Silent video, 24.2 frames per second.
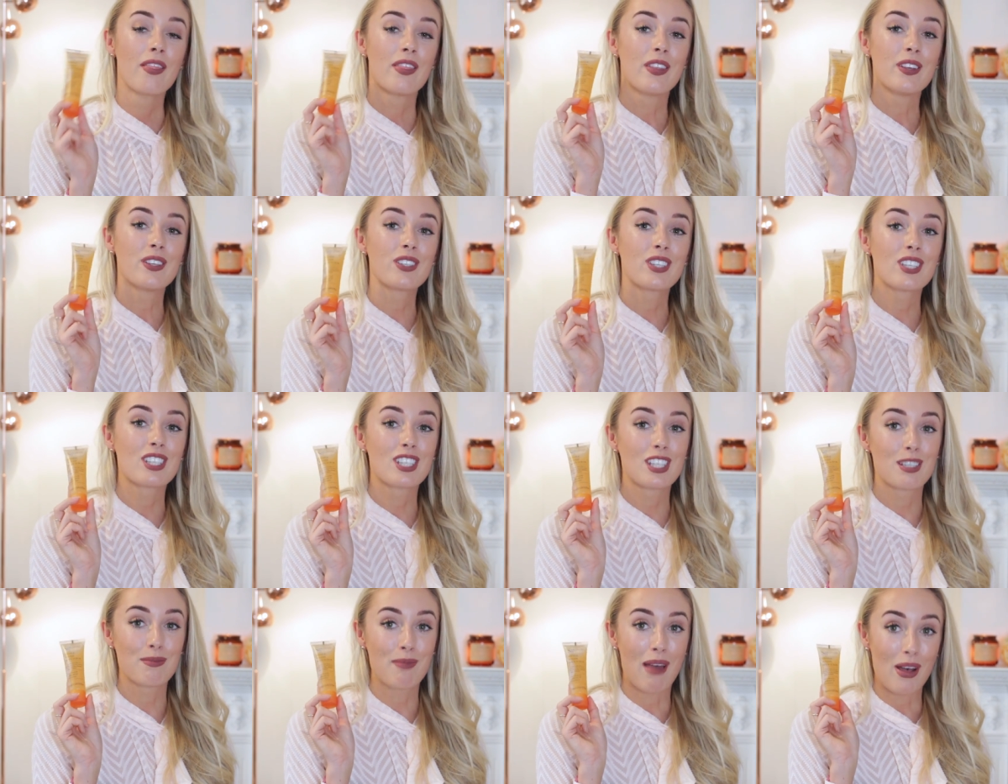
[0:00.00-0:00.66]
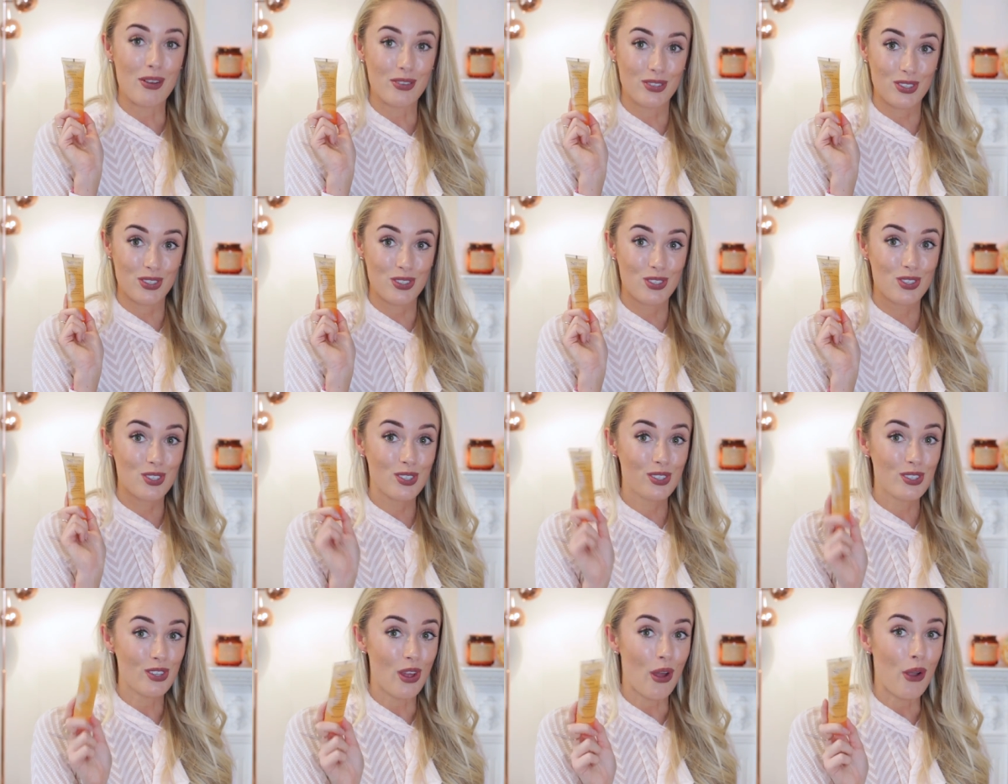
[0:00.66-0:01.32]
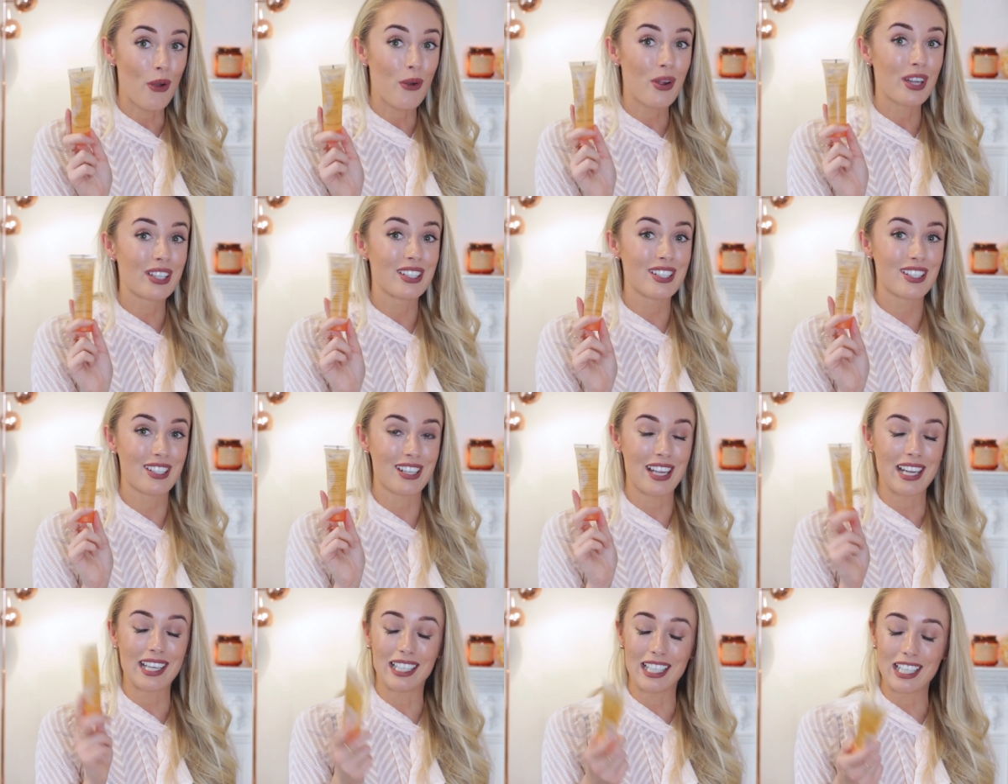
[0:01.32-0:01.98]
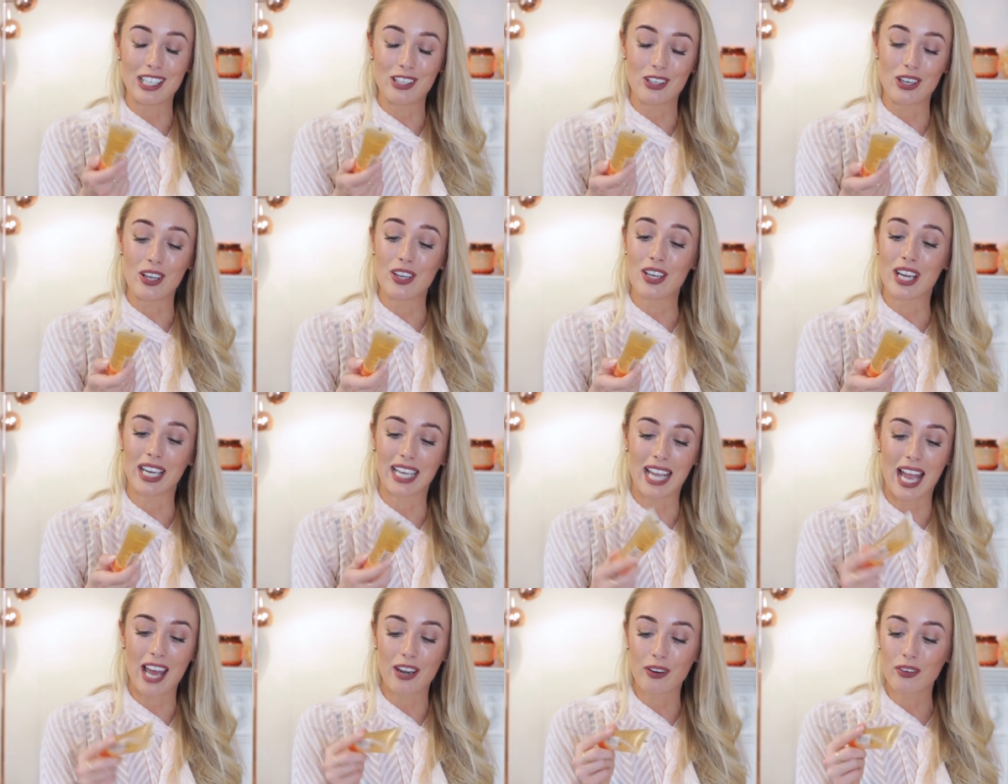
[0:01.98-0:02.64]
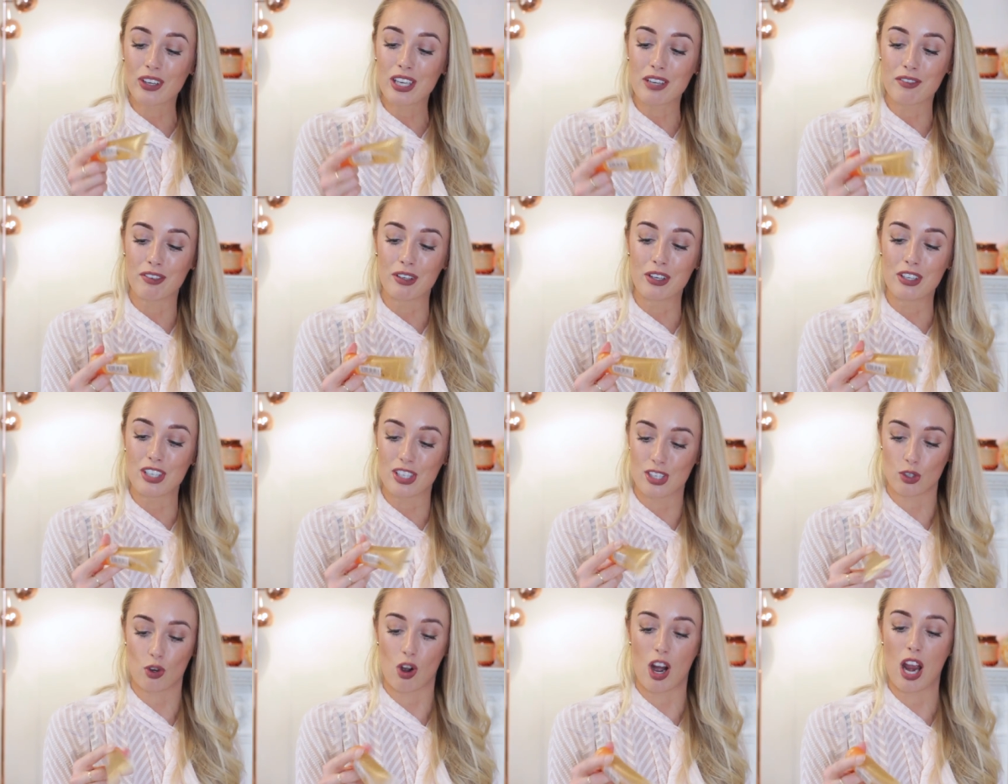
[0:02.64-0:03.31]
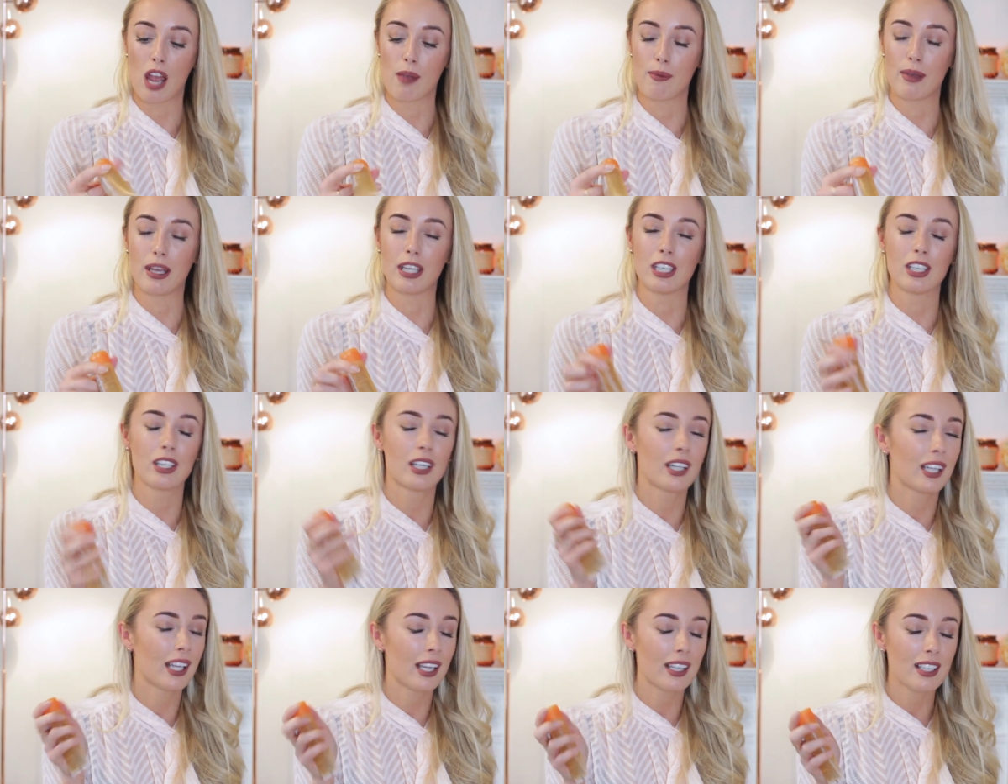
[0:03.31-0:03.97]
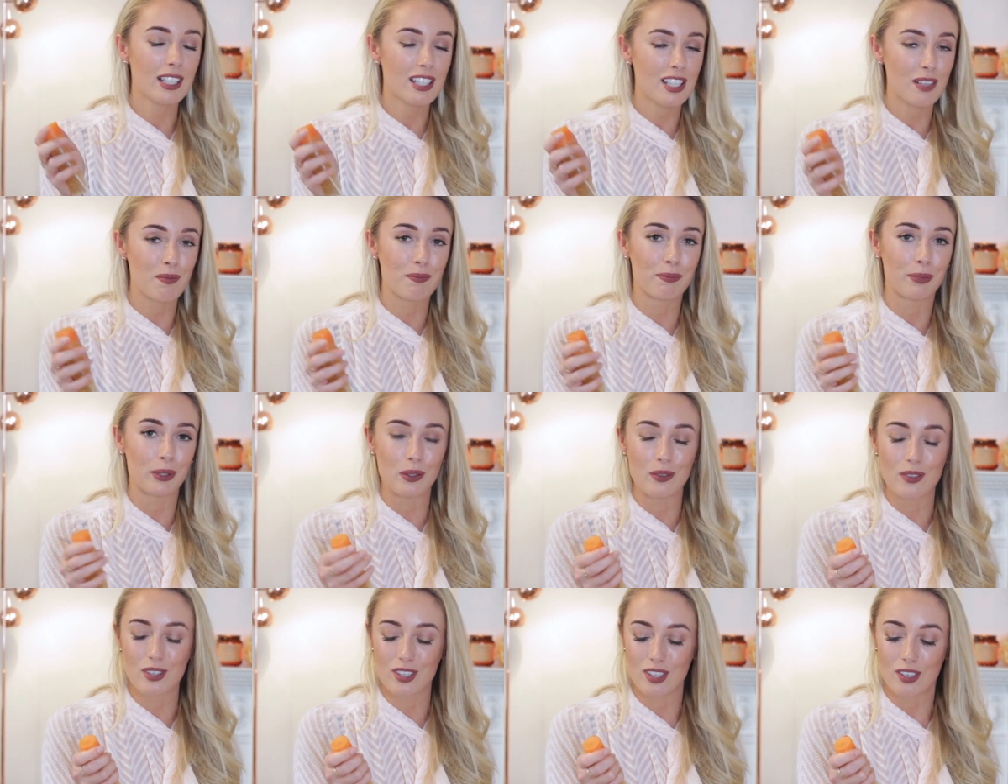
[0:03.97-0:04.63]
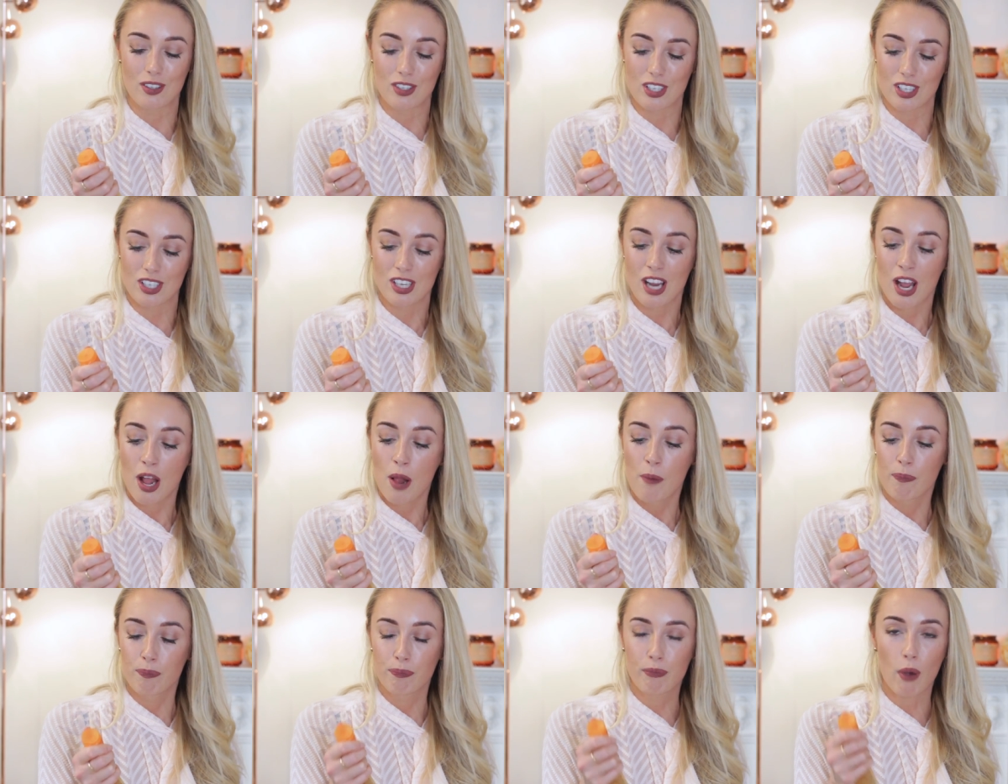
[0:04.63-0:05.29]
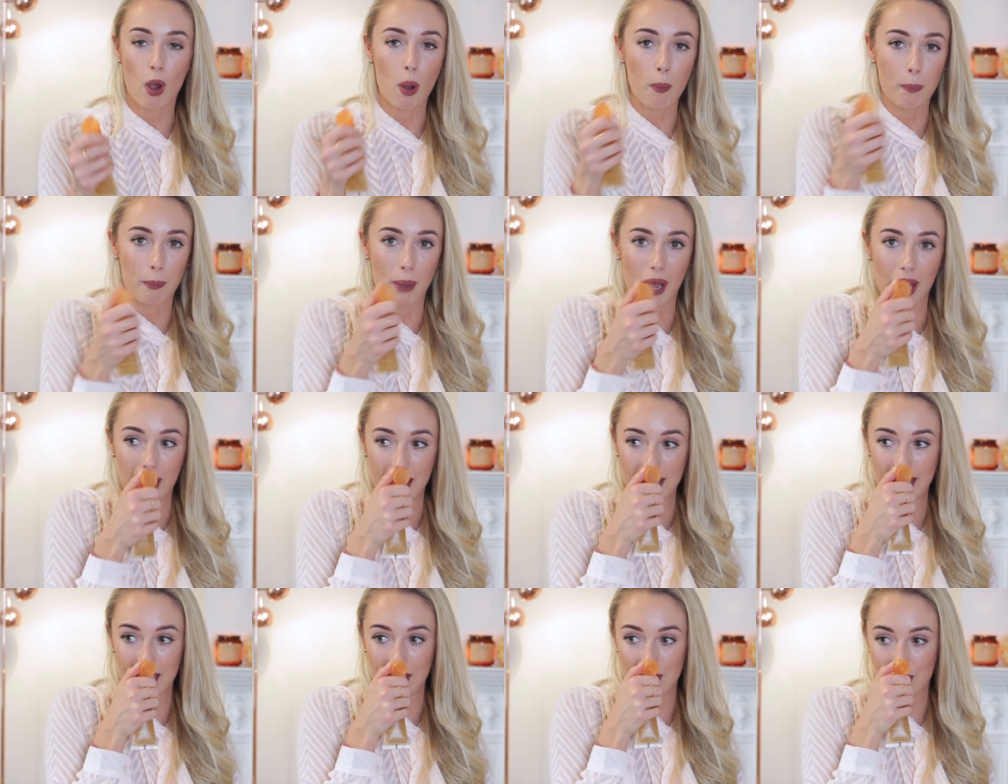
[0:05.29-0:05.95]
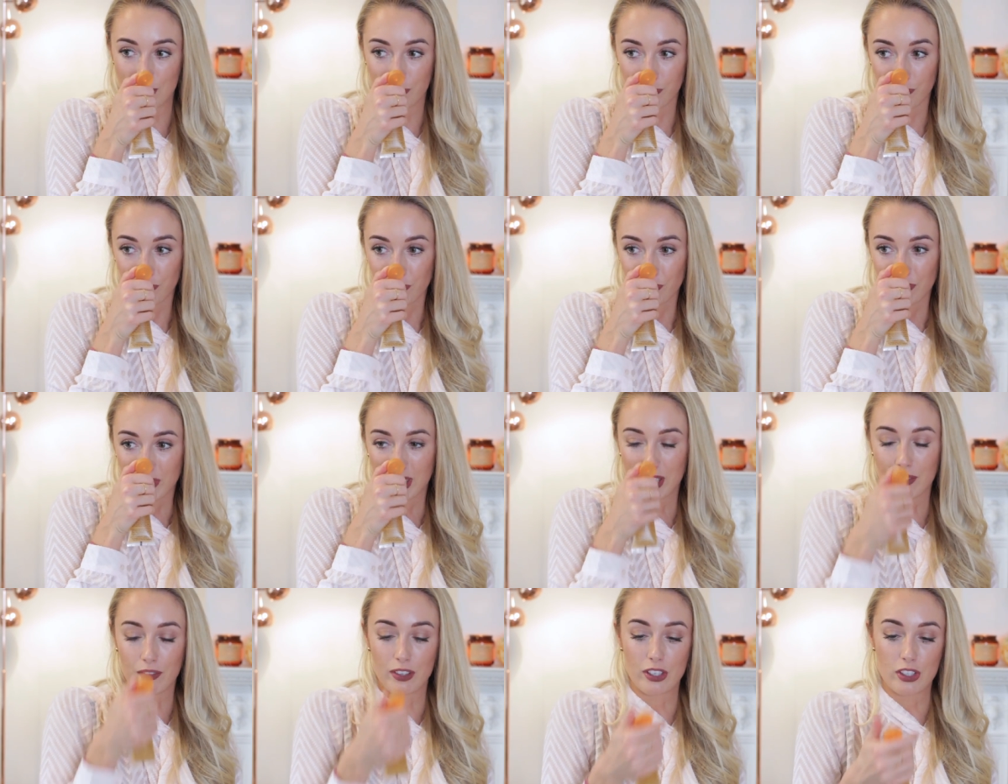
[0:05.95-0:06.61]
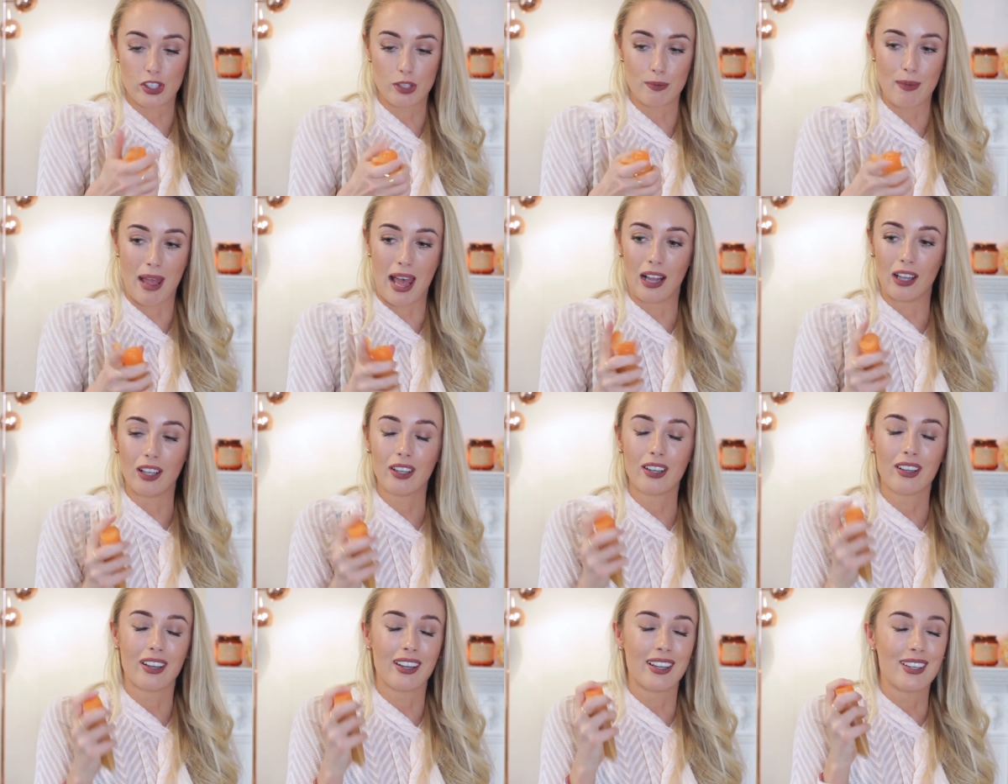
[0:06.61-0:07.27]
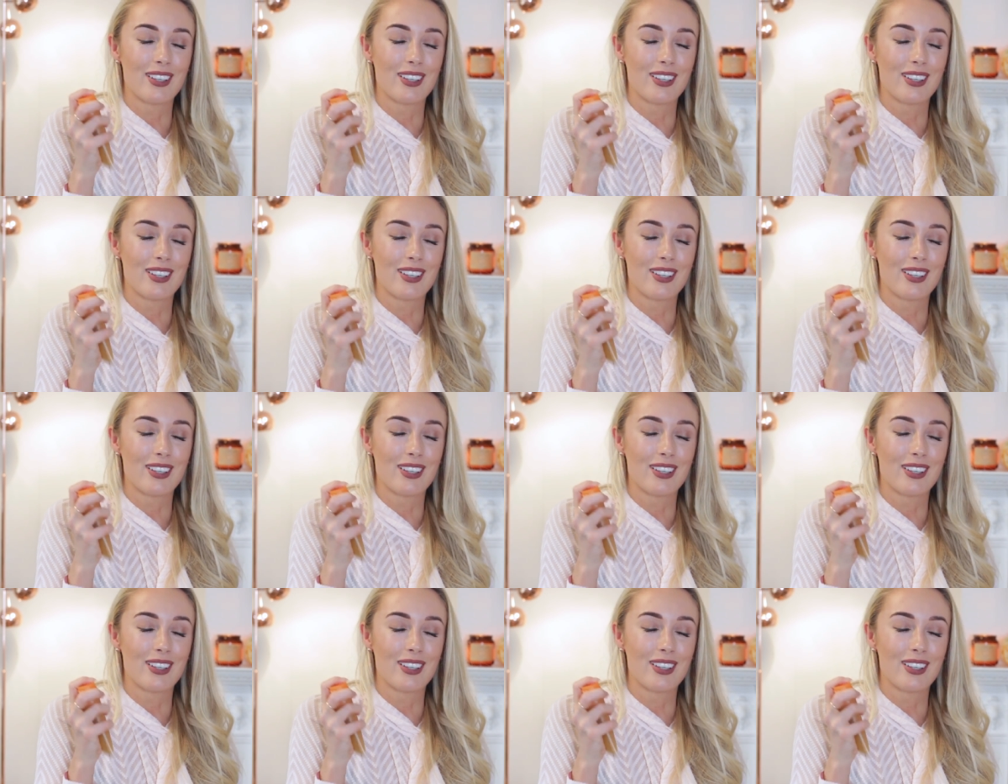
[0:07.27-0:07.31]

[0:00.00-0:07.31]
This smells so insanely good. I cannot even describe it. You can get this in Boots, so just pop by and give it a smell.